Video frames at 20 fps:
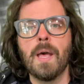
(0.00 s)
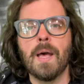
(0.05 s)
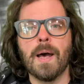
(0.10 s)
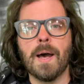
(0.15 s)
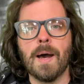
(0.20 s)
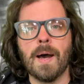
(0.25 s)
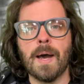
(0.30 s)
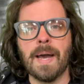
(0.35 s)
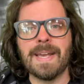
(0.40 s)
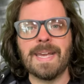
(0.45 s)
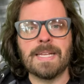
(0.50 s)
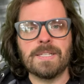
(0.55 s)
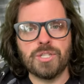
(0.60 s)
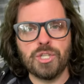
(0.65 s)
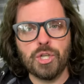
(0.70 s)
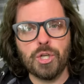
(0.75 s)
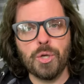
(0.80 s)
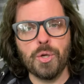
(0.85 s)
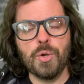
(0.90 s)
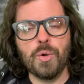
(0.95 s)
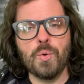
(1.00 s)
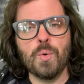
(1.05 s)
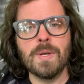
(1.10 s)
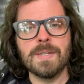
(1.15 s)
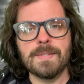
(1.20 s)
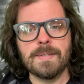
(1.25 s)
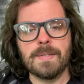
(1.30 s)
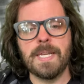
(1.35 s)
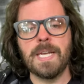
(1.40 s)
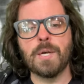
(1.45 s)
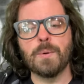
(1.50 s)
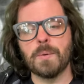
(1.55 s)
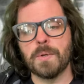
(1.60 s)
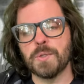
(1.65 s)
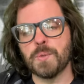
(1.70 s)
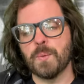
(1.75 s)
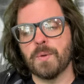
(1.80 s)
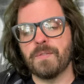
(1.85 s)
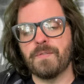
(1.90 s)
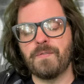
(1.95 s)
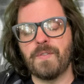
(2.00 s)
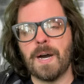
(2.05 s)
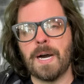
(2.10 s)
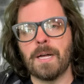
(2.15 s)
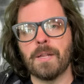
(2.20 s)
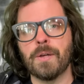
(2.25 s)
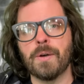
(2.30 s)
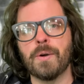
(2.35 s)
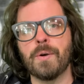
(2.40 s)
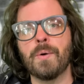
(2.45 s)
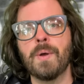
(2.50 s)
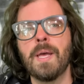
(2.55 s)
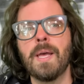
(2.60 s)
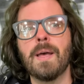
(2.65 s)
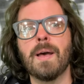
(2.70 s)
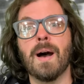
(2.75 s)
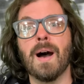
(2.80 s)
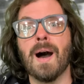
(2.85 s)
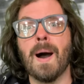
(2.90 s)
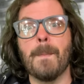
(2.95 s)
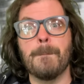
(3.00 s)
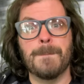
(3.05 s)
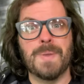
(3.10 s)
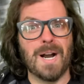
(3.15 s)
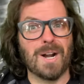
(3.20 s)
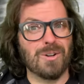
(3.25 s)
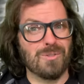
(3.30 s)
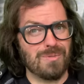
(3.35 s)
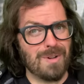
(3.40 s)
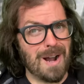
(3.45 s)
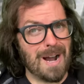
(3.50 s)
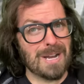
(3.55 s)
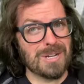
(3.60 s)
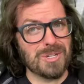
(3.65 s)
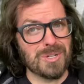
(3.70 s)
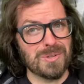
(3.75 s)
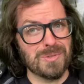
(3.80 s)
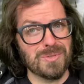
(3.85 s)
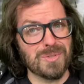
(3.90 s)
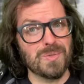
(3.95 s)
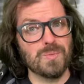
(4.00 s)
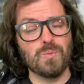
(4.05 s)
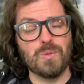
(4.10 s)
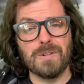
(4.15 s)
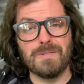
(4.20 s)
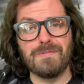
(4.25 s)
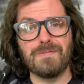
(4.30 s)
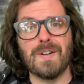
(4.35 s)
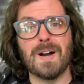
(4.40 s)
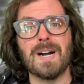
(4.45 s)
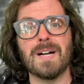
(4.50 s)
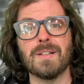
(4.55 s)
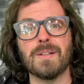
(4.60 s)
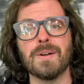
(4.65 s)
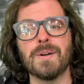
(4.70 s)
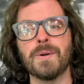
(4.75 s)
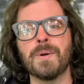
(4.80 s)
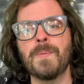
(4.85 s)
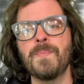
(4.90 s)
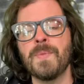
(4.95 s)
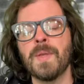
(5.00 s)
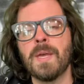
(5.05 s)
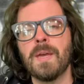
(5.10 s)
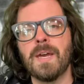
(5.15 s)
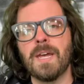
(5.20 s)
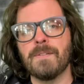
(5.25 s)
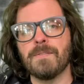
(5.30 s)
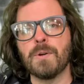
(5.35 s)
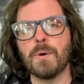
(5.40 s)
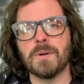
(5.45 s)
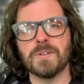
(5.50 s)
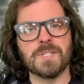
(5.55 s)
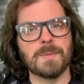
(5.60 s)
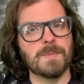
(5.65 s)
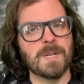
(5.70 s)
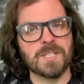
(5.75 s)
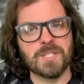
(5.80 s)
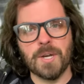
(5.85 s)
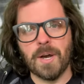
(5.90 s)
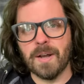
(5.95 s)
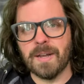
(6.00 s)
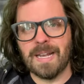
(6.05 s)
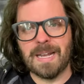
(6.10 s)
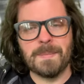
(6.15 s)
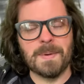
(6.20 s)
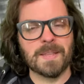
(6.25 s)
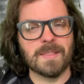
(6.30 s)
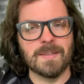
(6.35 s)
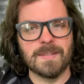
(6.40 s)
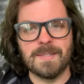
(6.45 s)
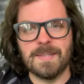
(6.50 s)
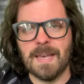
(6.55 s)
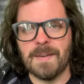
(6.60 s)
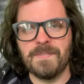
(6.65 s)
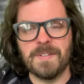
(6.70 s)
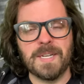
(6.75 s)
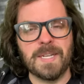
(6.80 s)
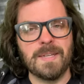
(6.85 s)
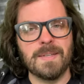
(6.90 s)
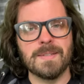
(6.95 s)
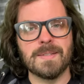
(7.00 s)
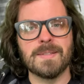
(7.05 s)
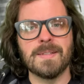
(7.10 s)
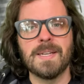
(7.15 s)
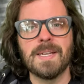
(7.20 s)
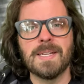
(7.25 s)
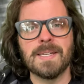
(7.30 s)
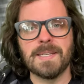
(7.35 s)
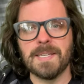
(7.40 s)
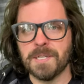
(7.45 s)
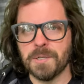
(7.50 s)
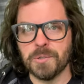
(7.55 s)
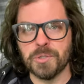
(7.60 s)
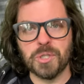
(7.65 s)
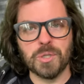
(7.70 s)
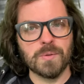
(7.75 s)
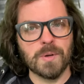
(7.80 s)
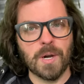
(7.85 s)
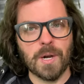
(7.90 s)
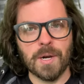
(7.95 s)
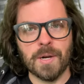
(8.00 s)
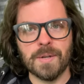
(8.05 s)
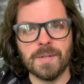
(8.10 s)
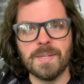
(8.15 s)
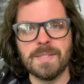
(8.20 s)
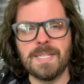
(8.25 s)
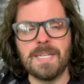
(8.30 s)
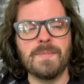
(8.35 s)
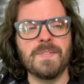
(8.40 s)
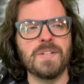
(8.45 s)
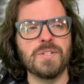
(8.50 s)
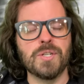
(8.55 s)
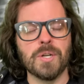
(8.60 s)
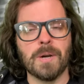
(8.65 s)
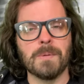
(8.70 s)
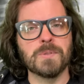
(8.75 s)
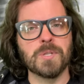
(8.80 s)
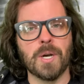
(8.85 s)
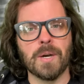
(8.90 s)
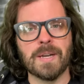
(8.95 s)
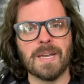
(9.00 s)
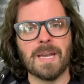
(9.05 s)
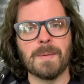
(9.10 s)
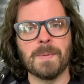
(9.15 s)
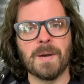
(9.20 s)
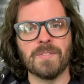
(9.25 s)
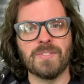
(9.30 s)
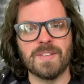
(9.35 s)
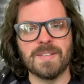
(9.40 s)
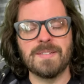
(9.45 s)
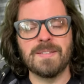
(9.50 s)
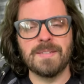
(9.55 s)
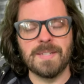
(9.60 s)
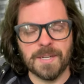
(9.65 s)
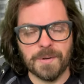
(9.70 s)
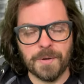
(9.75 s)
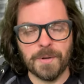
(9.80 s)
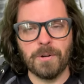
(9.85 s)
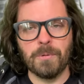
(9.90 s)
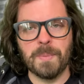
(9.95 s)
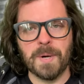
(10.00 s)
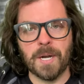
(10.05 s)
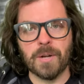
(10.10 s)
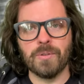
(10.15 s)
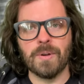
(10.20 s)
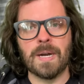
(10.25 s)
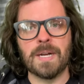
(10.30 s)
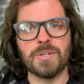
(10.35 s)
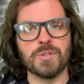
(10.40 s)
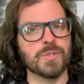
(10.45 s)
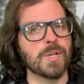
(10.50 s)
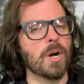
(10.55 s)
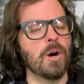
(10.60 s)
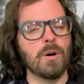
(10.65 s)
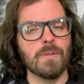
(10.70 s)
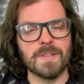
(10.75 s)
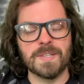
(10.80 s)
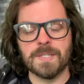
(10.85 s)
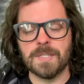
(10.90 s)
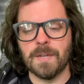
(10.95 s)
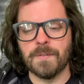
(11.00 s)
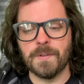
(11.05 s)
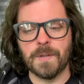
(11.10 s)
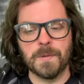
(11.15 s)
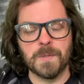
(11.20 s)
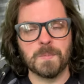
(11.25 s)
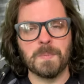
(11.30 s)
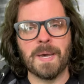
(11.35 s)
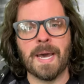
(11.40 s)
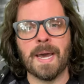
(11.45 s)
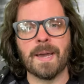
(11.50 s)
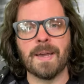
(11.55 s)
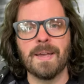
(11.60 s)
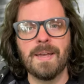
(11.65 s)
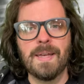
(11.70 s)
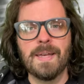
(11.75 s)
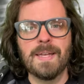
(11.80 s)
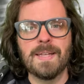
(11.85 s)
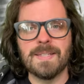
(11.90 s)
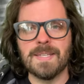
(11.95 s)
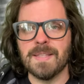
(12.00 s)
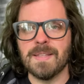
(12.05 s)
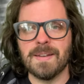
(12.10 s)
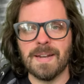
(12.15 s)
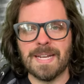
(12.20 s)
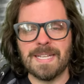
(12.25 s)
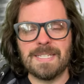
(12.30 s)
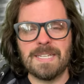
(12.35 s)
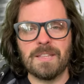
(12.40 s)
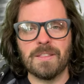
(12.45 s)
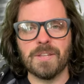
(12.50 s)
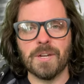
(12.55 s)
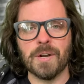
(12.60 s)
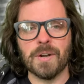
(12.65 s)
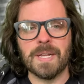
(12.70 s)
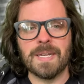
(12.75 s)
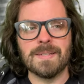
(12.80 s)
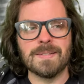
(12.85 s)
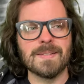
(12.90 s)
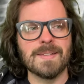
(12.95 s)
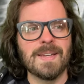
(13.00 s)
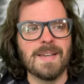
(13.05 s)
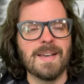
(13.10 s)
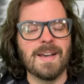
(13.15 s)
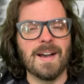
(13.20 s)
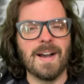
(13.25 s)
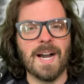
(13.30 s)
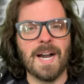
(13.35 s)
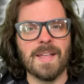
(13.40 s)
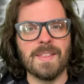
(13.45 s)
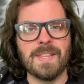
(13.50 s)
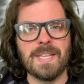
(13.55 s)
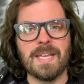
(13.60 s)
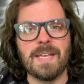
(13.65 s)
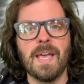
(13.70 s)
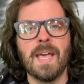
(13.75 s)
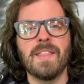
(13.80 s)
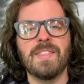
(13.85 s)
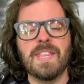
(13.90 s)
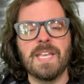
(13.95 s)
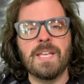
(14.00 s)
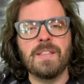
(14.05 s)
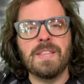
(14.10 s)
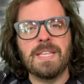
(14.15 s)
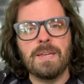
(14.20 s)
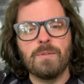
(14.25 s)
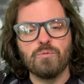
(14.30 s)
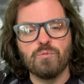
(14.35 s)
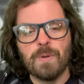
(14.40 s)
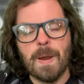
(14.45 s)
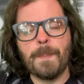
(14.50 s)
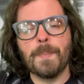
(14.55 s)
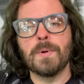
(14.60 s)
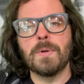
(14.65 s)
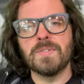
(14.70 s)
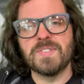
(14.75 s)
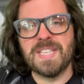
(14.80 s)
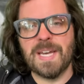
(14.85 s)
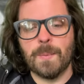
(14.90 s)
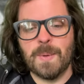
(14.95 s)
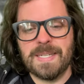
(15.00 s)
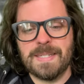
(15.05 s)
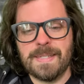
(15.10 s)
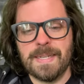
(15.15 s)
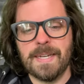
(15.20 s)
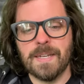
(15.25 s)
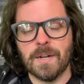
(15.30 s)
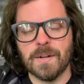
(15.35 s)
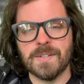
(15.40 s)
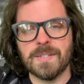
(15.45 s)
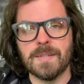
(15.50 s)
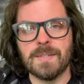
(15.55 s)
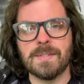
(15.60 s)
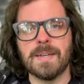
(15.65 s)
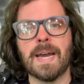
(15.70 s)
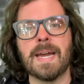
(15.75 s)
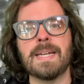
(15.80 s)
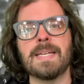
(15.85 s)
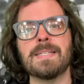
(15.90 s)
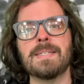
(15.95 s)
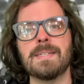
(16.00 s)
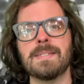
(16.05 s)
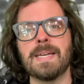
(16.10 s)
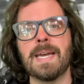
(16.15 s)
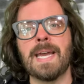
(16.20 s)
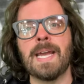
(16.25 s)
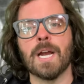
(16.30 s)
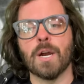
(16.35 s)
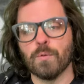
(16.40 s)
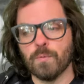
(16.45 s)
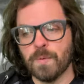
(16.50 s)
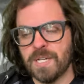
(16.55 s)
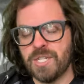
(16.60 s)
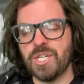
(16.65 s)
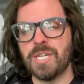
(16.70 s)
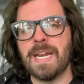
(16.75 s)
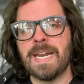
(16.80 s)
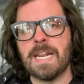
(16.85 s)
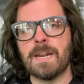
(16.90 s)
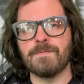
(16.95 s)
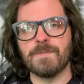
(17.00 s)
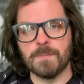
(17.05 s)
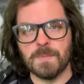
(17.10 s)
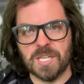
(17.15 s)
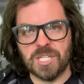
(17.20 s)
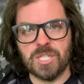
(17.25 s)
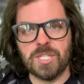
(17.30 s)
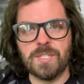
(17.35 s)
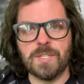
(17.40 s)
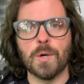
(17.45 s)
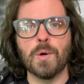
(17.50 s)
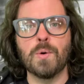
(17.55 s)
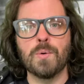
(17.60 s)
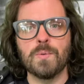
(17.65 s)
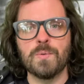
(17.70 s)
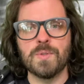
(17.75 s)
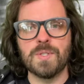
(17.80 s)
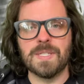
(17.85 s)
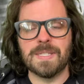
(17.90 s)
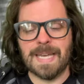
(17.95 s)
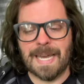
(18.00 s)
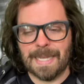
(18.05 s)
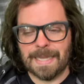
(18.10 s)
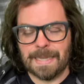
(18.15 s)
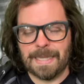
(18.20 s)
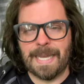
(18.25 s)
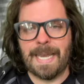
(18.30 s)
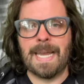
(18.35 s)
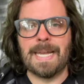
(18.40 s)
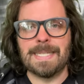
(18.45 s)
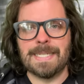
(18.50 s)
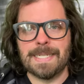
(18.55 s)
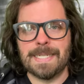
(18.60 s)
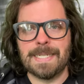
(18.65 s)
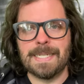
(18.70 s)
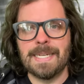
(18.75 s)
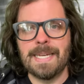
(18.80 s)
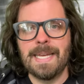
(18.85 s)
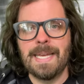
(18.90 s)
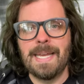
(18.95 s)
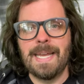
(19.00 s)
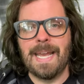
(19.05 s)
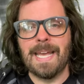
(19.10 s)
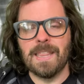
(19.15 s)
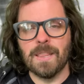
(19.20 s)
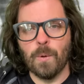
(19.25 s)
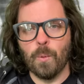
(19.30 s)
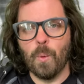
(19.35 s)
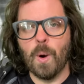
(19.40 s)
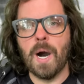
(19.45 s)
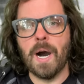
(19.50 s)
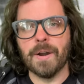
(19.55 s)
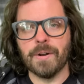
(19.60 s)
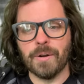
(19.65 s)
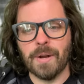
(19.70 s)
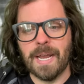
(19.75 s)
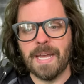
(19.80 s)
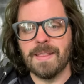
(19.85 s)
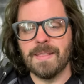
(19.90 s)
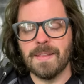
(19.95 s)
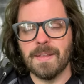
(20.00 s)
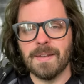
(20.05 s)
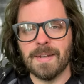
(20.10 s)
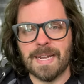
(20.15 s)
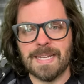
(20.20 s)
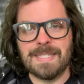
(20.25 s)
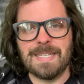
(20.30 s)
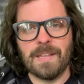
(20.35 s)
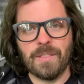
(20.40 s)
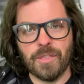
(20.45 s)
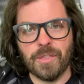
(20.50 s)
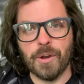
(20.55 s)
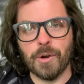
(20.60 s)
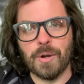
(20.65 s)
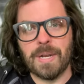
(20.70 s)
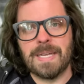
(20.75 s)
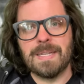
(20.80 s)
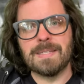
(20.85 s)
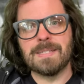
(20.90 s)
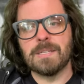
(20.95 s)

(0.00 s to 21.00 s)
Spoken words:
Again, two sequels would follow. Buck Rogers would follow. And of course, I'm not talking about the 70s Gil Gerard TV show. I'm talking about the serial Buck Rogers. All this stuff goes back to the 1930s. The ripples that we see in our society today originated from the stones that landed in the water in the 1930s.